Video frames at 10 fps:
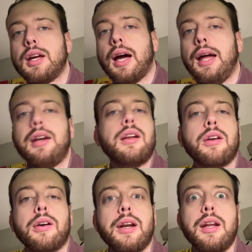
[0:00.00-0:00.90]
I didn't
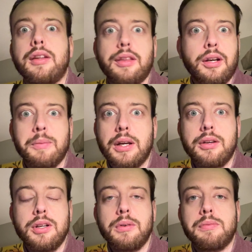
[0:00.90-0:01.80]
learn anything about
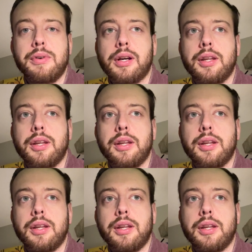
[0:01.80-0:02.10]
Adobe Premiere.